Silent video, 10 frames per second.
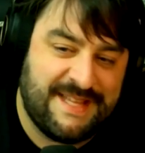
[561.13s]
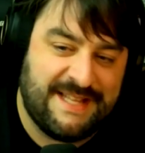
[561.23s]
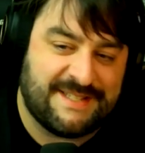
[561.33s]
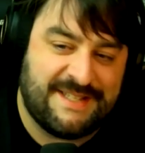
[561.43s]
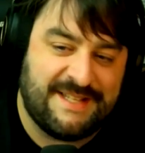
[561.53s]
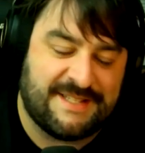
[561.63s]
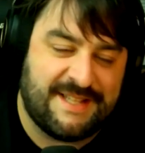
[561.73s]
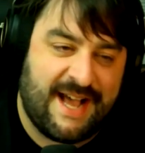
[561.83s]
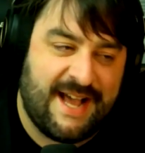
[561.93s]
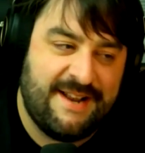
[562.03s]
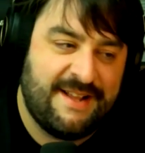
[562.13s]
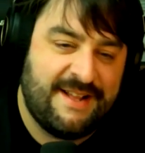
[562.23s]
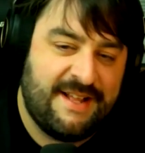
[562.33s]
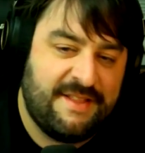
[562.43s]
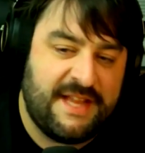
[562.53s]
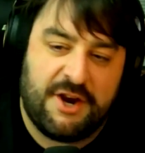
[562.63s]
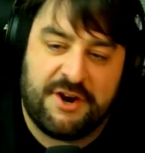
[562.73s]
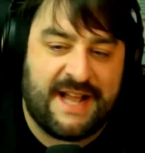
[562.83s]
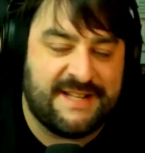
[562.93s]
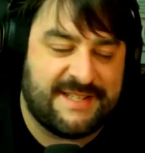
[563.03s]
It's not, they are
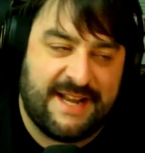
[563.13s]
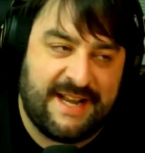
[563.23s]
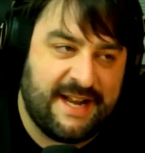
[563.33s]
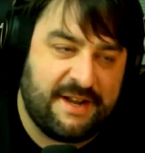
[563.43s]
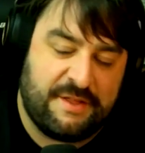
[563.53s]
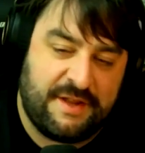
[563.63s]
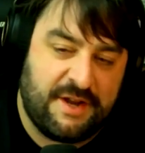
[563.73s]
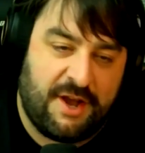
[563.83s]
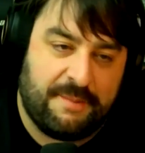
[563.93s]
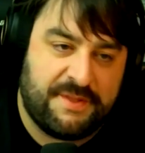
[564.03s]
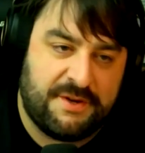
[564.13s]
not setting anything up.